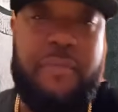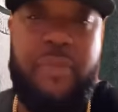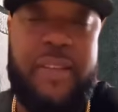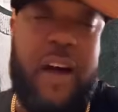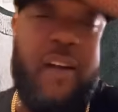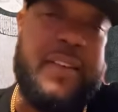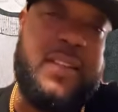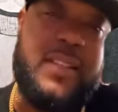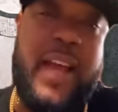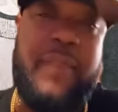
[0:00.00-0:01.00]
Chris Hall got
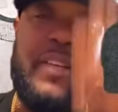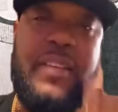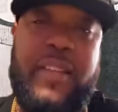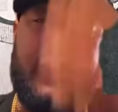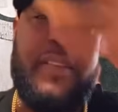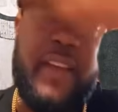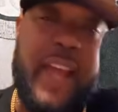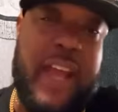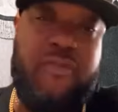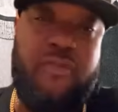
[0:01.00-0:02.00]
the same teaching as
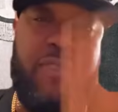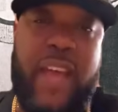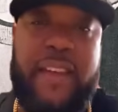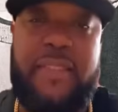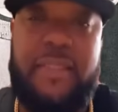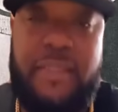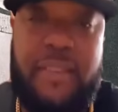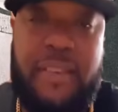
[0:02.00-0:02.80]
Andrew Jackson.